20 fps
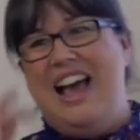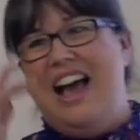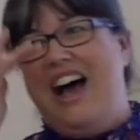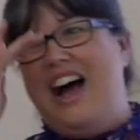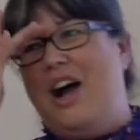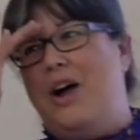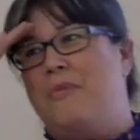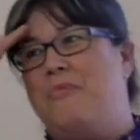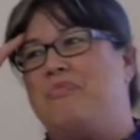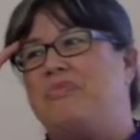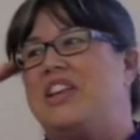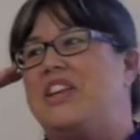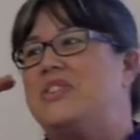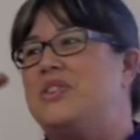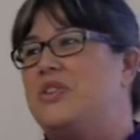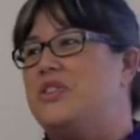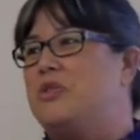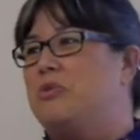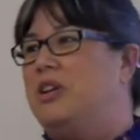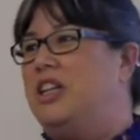Um,
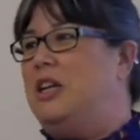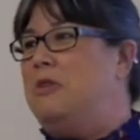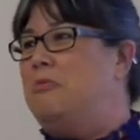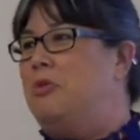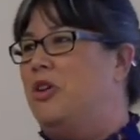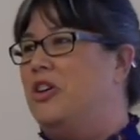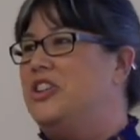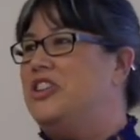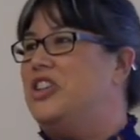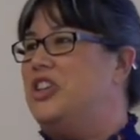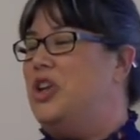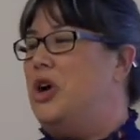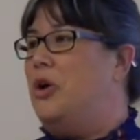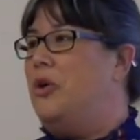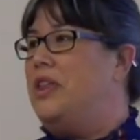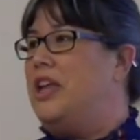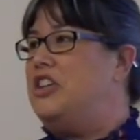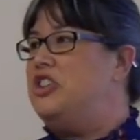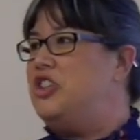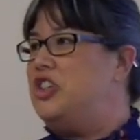so it's really important to know
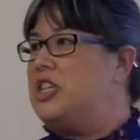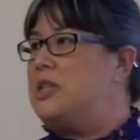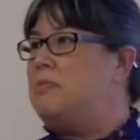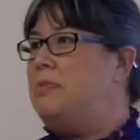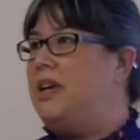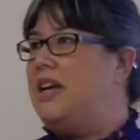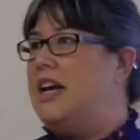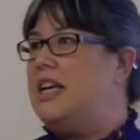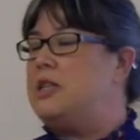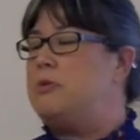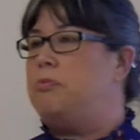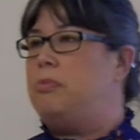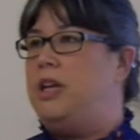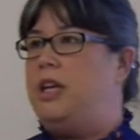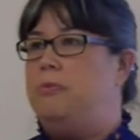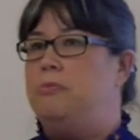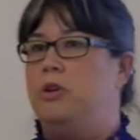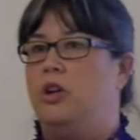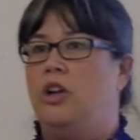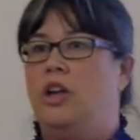that just because
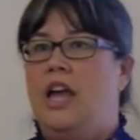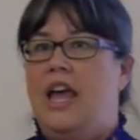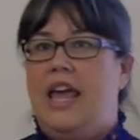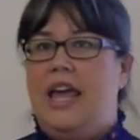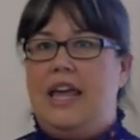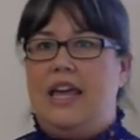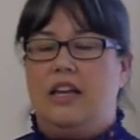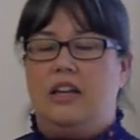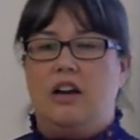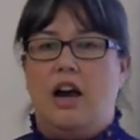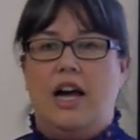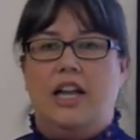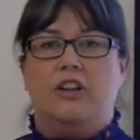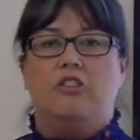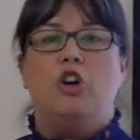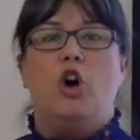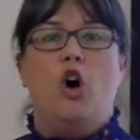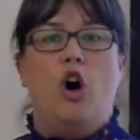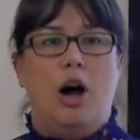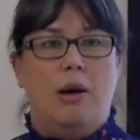people in kind
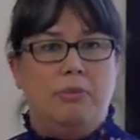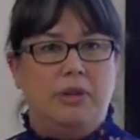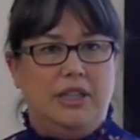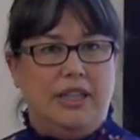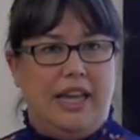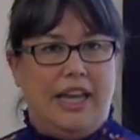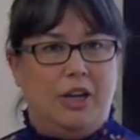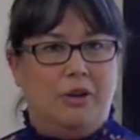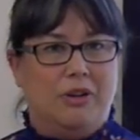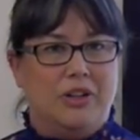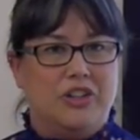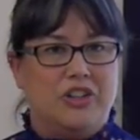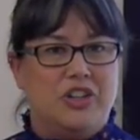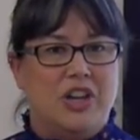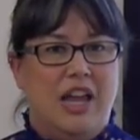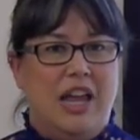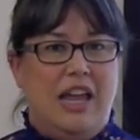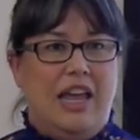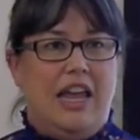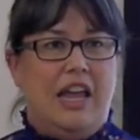of common language
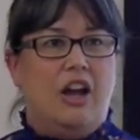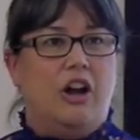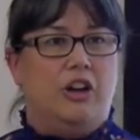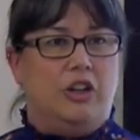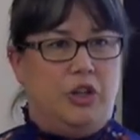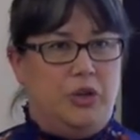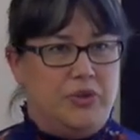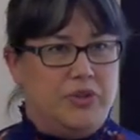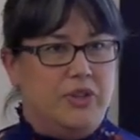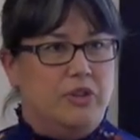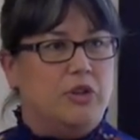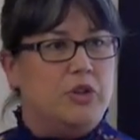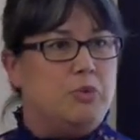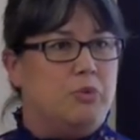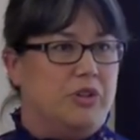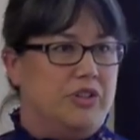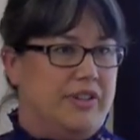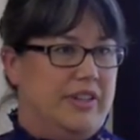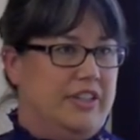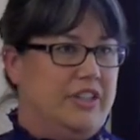are using those
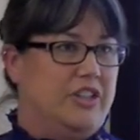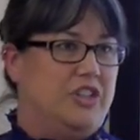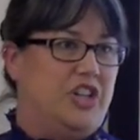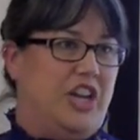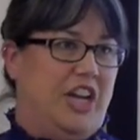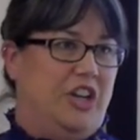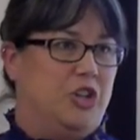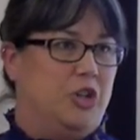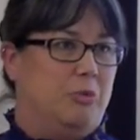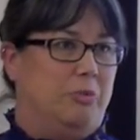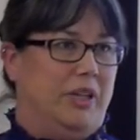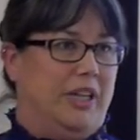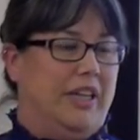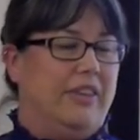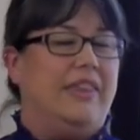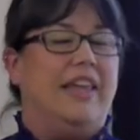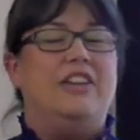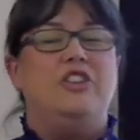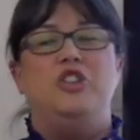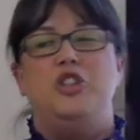words interchangeably,
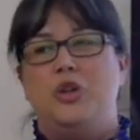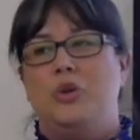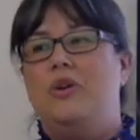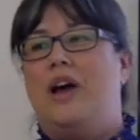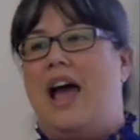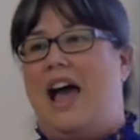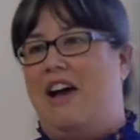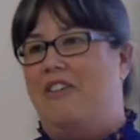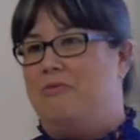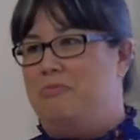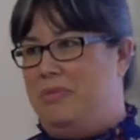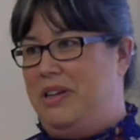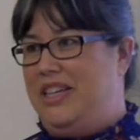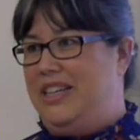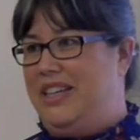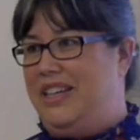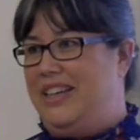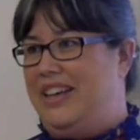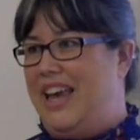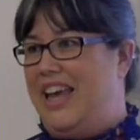they do have
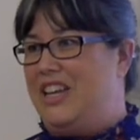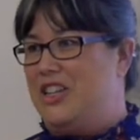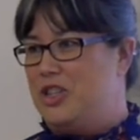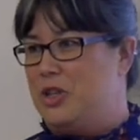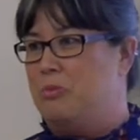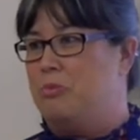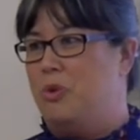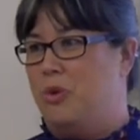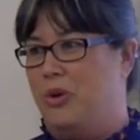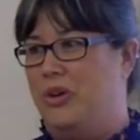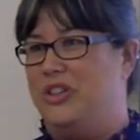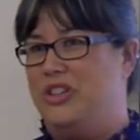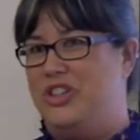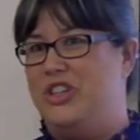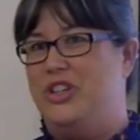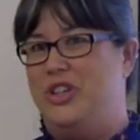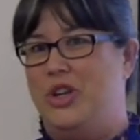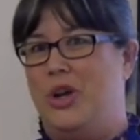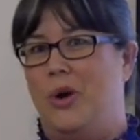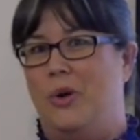meaning, and it's important
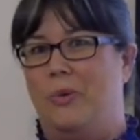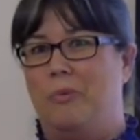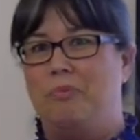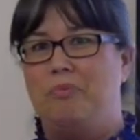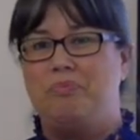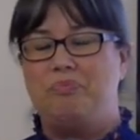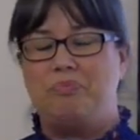to know.